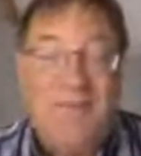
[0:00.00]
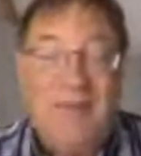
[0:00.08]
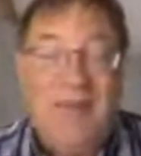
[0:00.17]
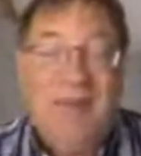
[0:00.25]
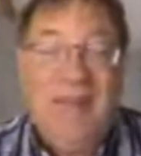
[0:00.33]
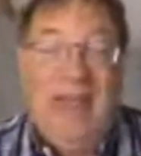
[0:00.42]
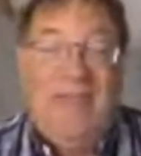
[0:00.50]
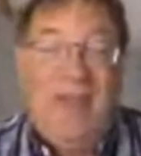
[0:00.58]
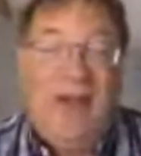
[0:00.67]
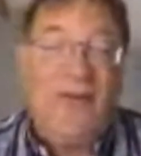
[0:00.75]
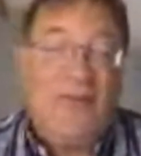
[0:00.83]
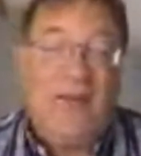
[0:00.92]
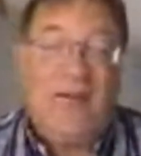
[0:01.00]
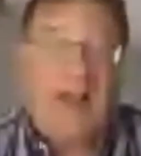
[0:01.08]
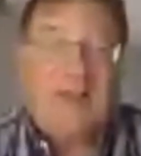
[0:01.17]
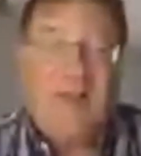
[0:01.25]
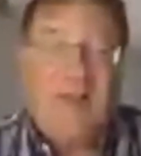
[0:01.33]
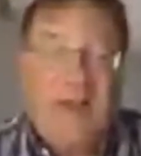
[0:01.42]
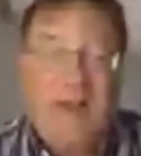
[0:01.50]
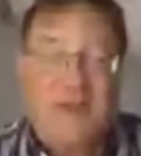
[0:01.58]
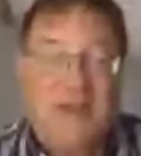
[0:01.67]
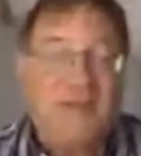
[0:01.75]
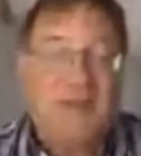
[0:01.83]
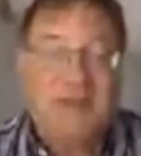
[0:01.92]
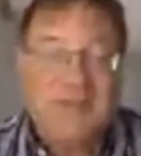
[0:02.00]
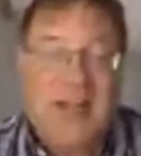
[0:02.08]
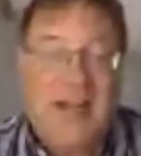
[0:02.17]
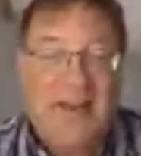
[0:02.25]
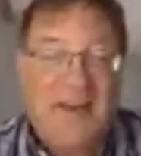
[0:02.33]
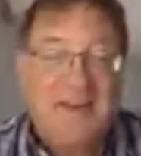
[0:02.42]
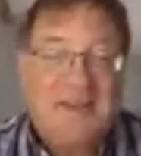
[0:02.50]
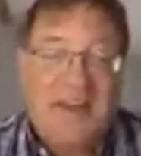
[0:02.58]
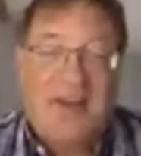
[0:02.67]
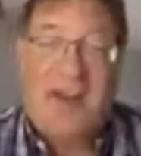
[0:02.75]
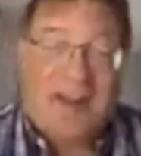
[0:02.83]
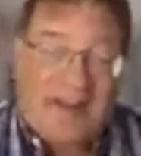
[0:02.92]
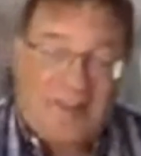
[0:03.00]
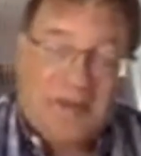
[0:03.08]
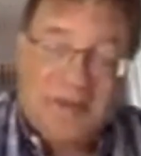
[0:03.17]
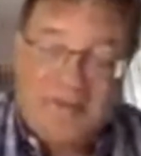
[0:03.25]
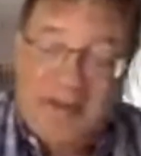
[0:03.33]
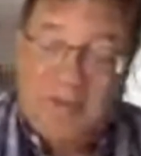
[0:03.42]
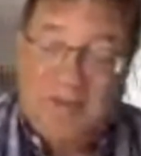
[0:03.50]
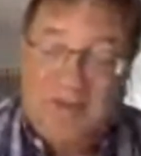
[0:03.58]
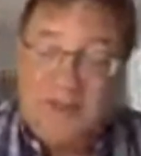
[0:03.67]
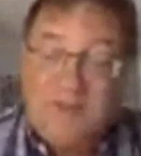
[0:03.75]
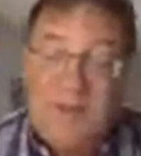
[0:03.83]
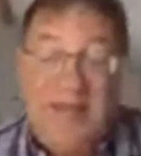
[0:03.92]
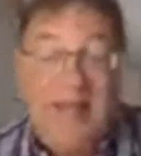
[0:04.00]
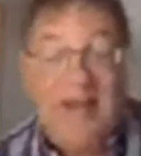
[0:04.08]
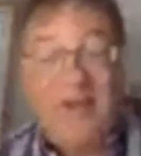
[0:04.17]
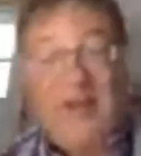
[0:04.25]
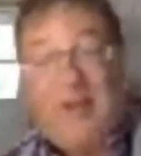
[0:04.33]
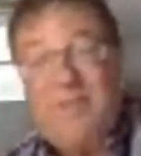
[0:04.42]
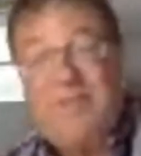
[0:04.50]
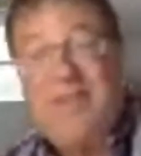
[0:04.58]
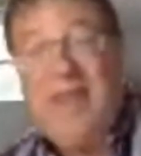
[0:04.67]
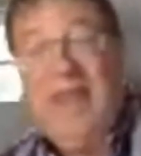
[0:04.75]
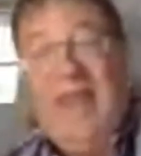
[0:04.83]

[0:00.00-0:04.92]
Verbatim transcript: And they're they're actually being shunted to the side and it's their economic development that's being held up.